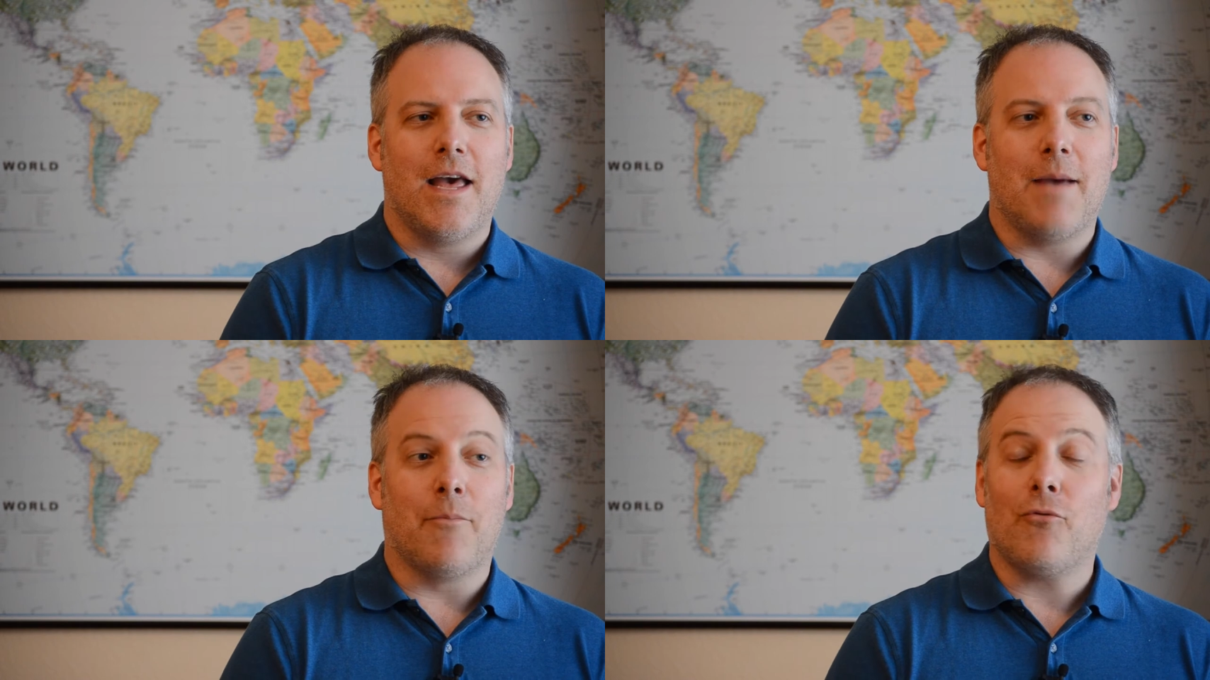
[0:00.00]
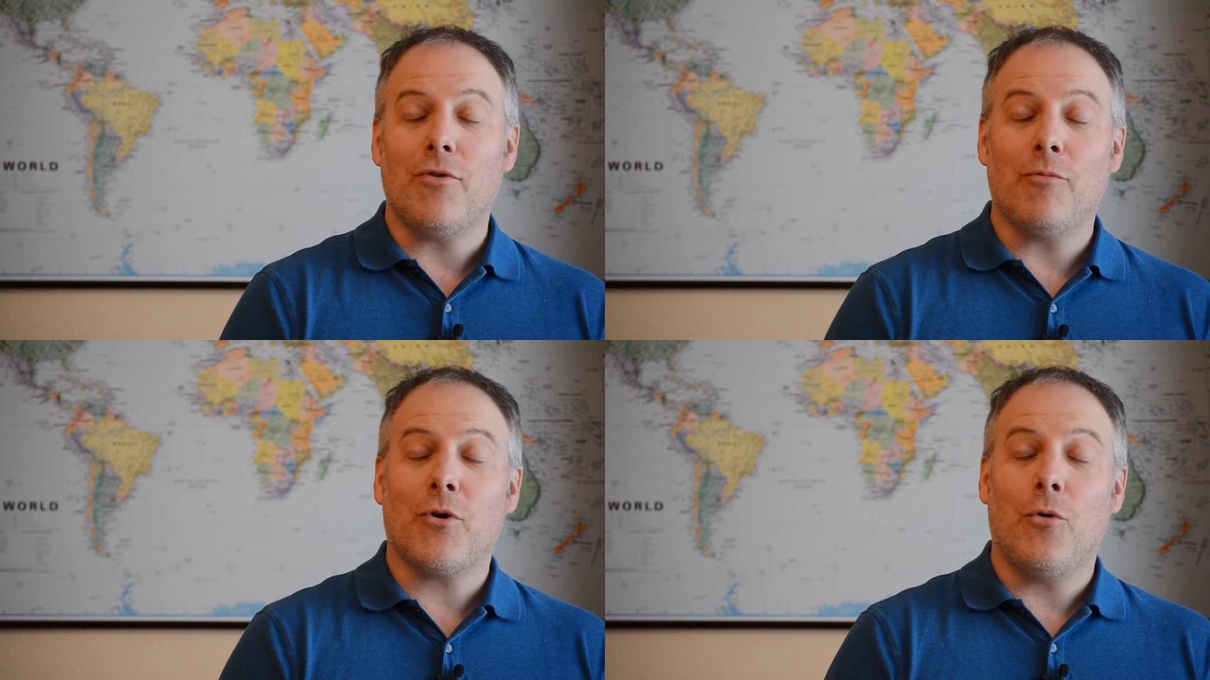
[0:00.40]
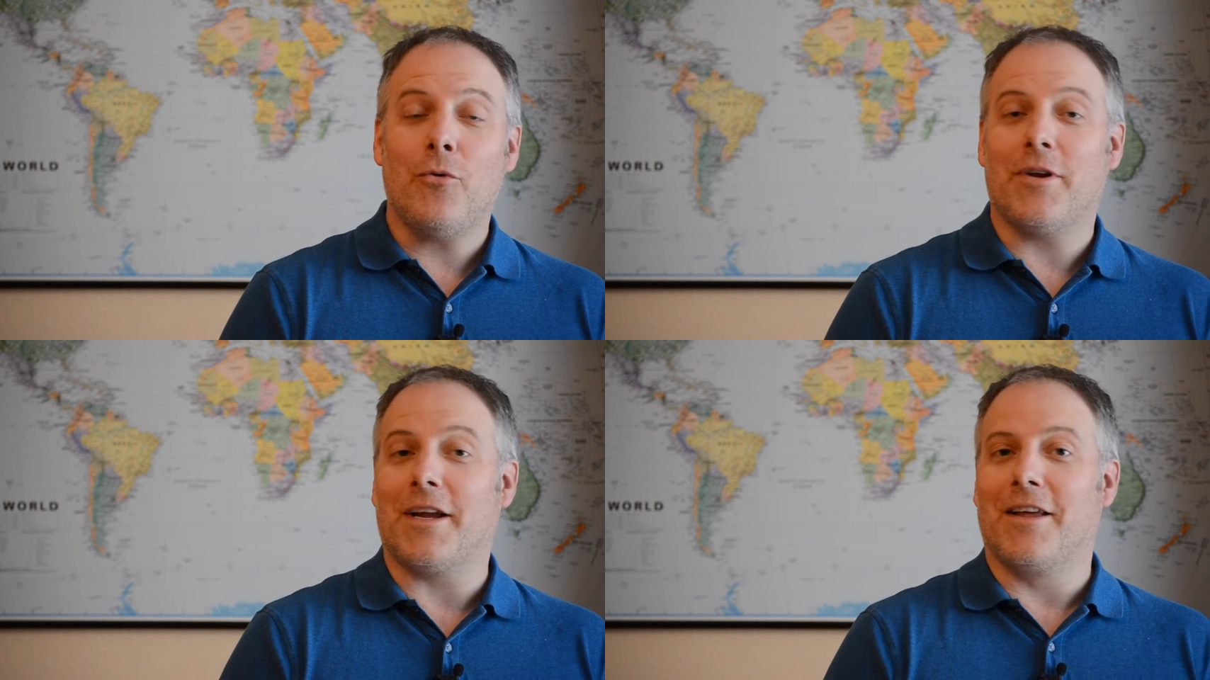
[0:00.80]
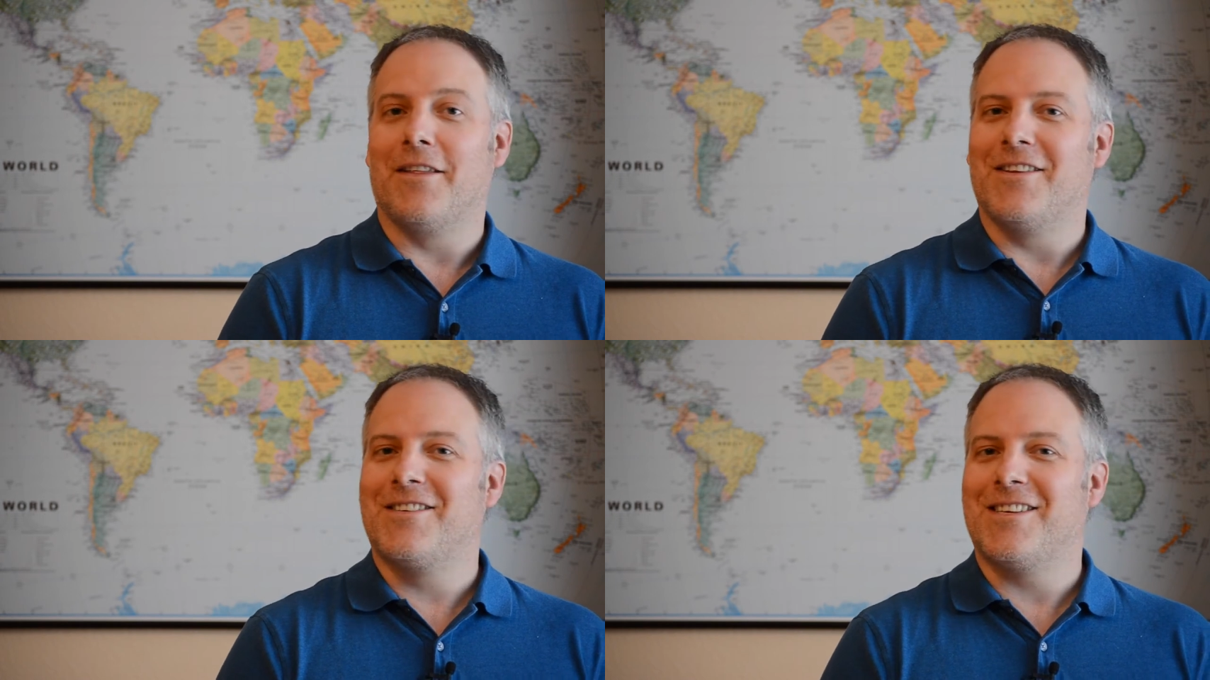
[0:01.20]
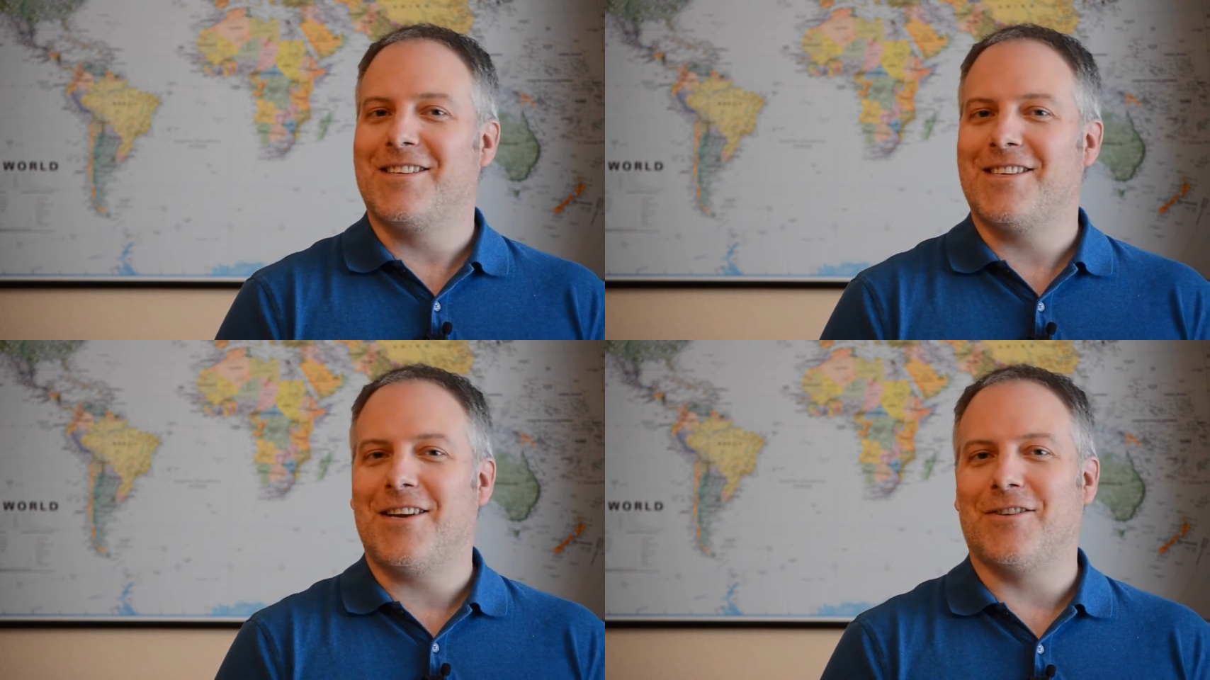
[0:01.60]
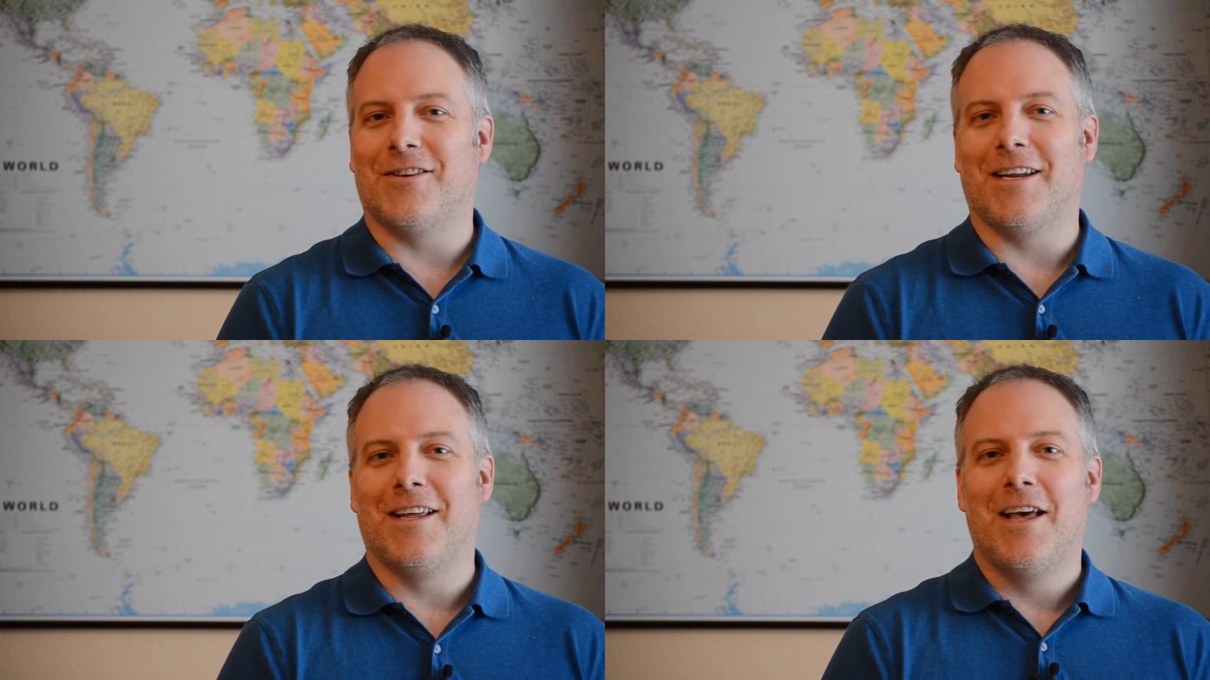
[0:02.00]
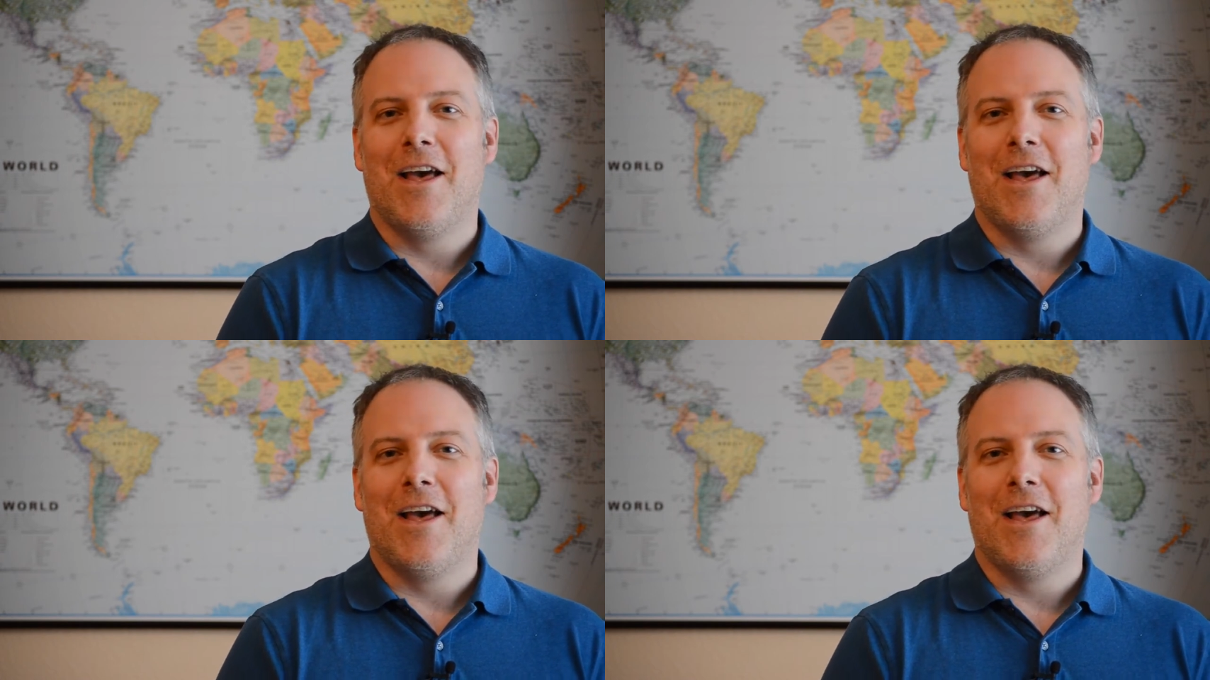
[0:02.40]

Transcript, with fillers: am pre recording this session,